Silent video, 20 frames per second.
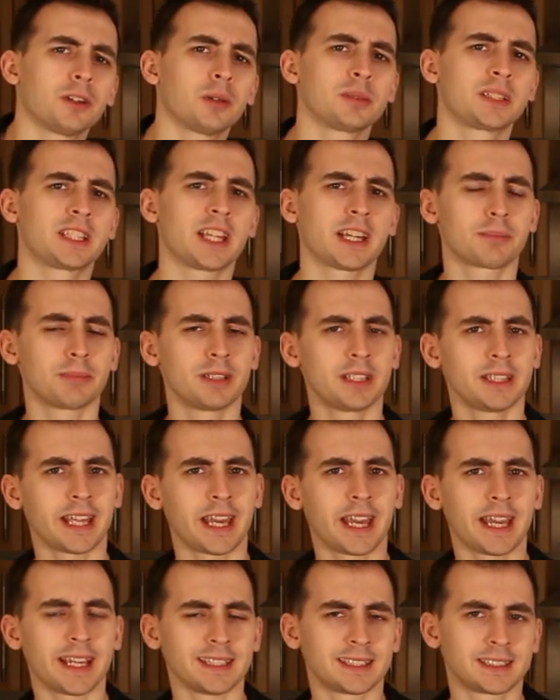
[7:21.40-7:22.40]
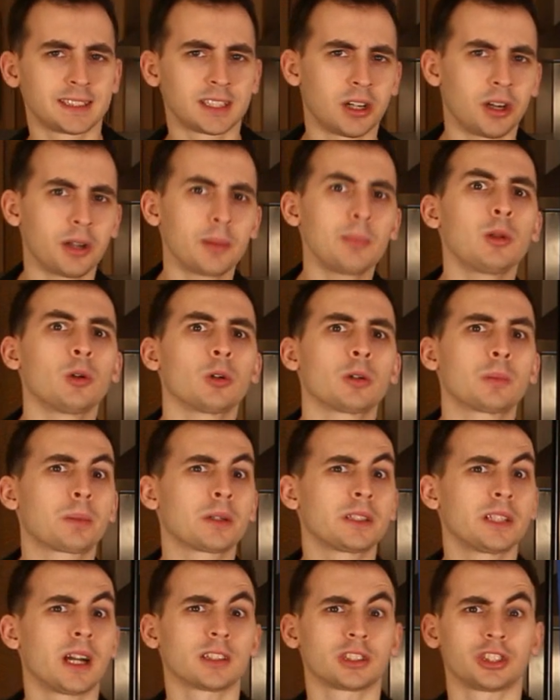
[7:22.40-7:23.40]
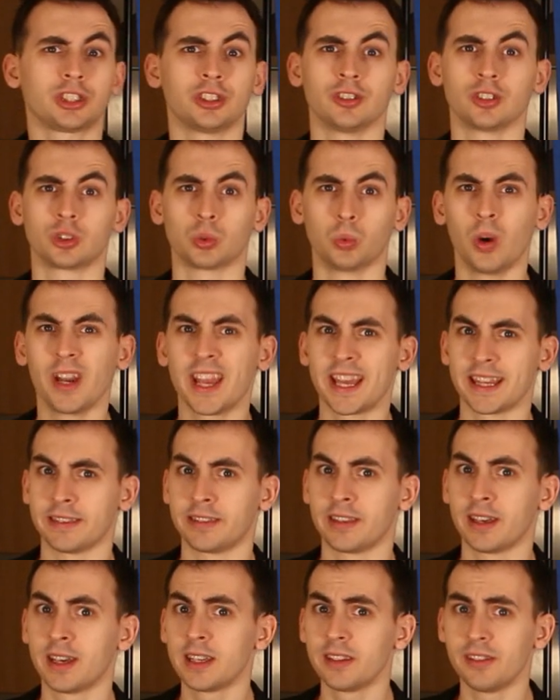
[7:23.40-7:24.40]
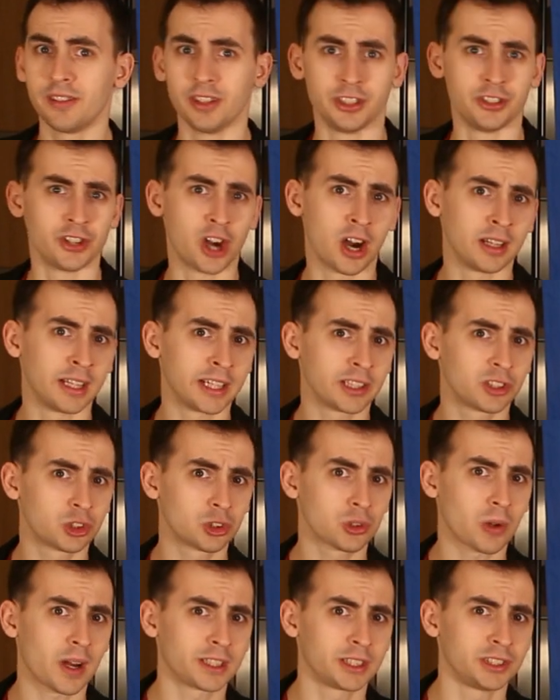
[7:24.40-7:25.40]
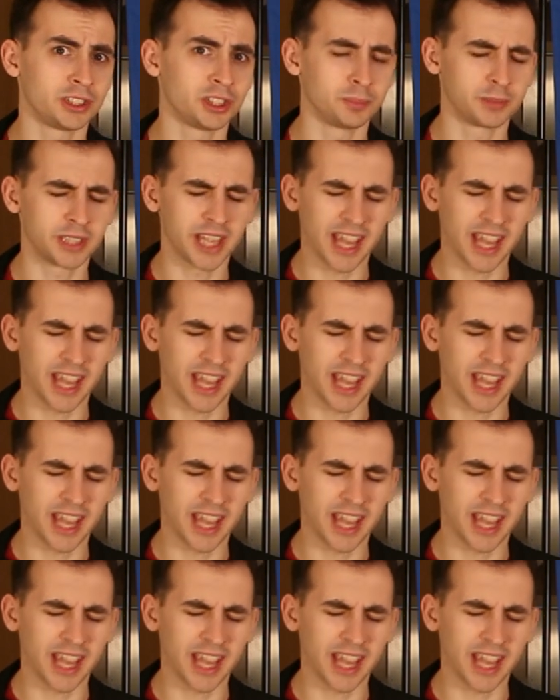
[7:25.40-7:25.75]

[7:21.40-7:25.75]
film segment, there is Time Lord Productions with the Dalek stratagem.